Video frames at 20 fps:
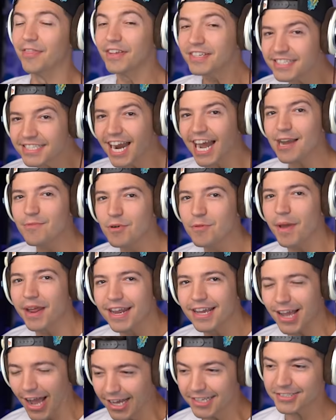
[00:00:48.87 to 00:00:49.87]
This time we made
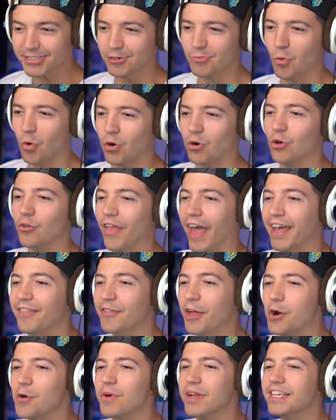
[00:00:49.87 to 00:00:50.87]
a custom world
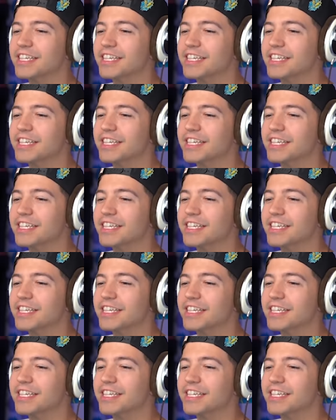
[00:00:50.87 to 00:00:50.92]
and there